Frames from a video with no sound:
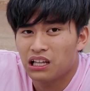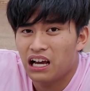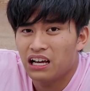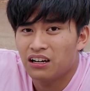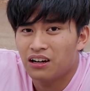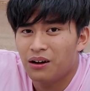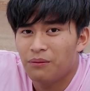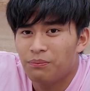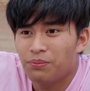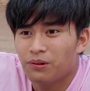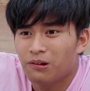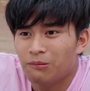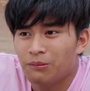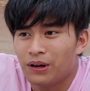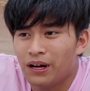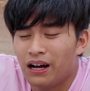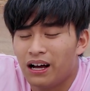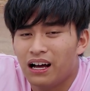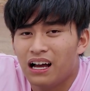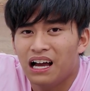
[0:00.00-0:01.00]
light up,
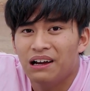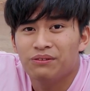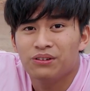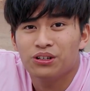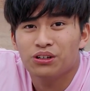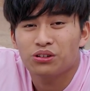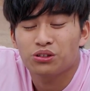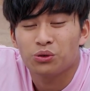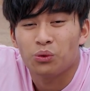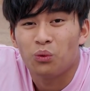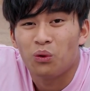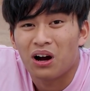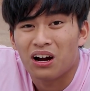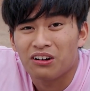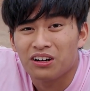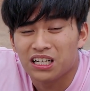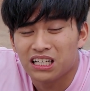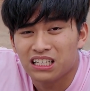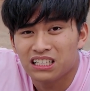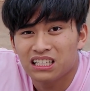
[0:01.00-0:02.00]
but I haven't got to
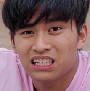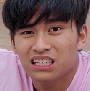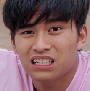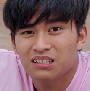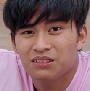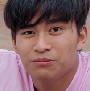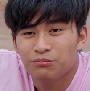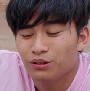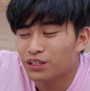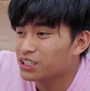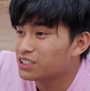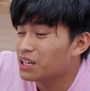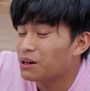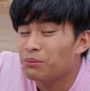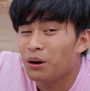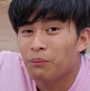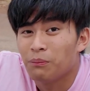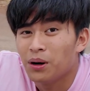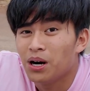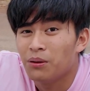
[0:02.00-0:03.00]
wiring it yet because
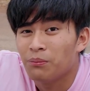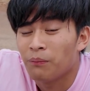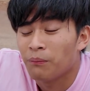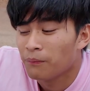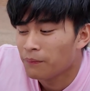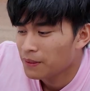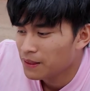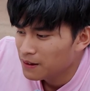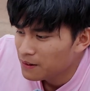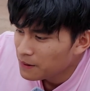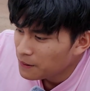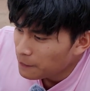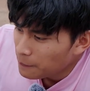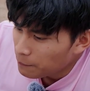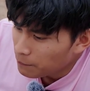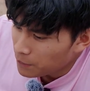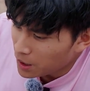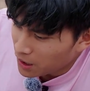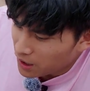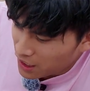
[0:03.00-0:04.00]
I'm a bum.
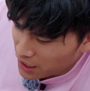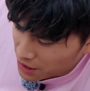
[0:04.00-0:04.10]
But